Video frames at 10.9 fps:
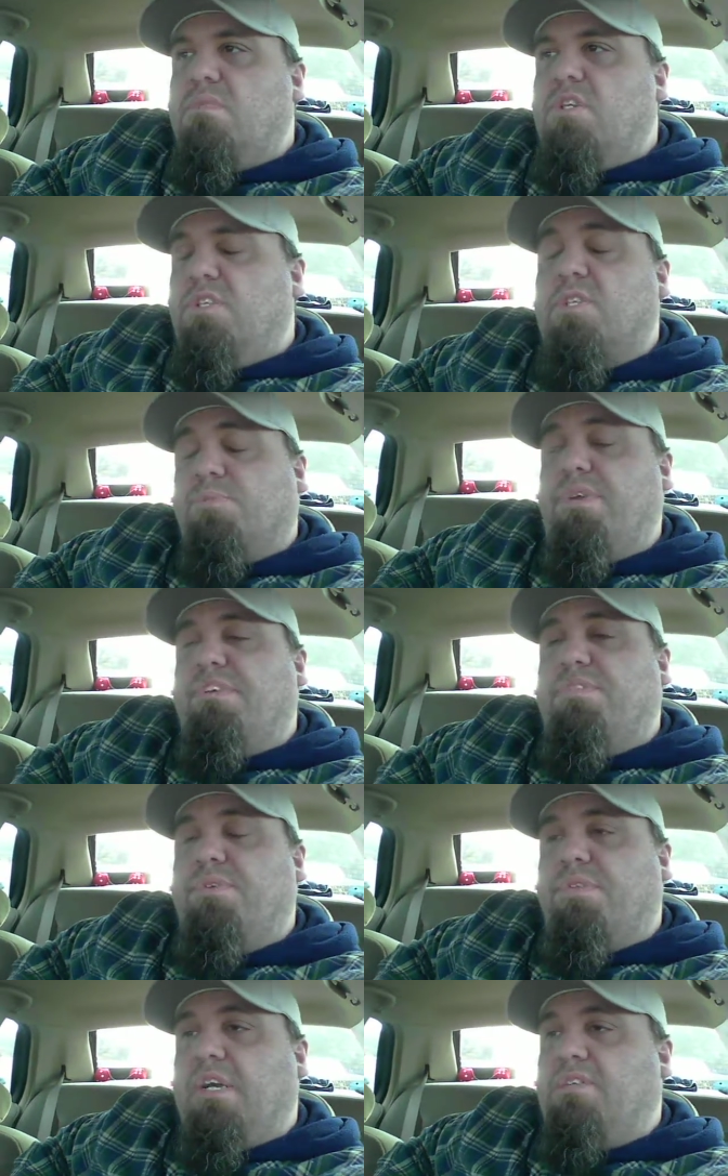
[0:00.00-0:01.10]
in the spring of
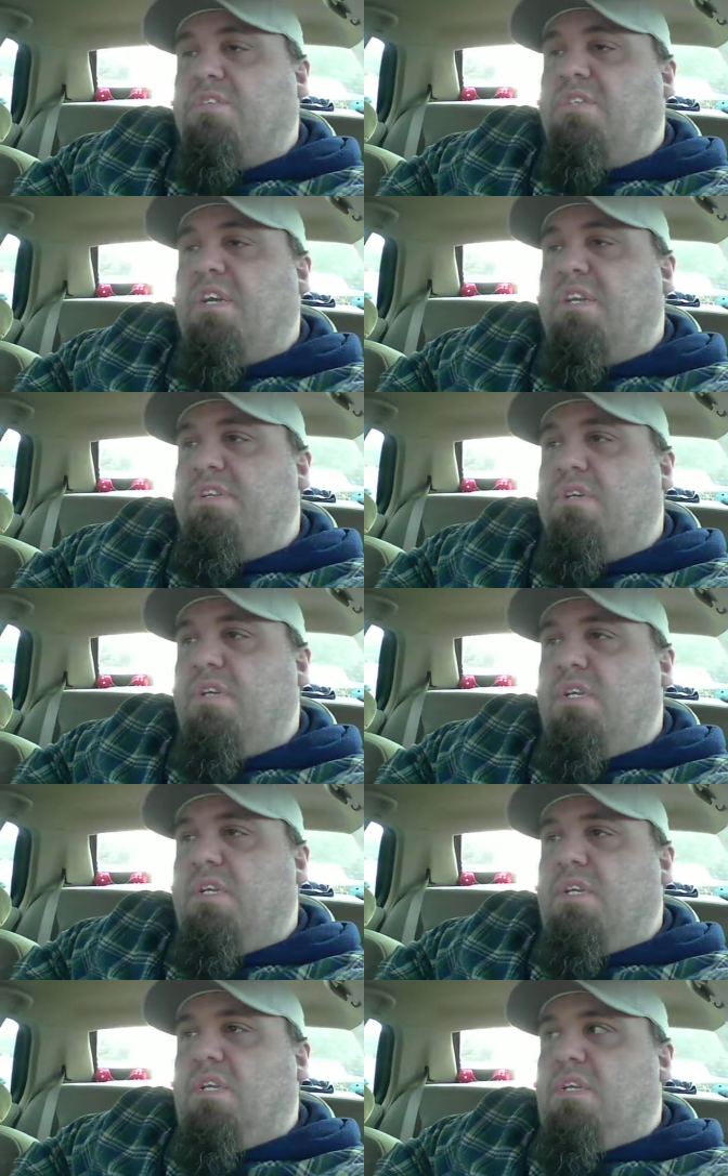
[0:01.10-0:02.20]
2009.
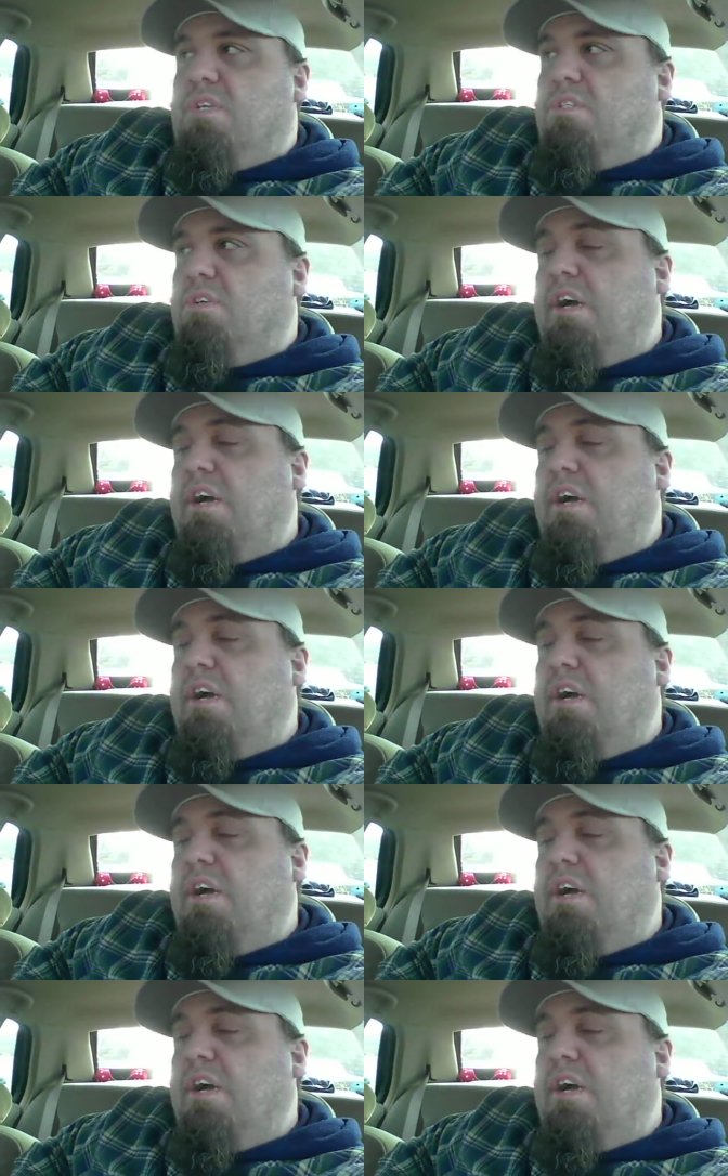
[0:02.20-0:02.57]
So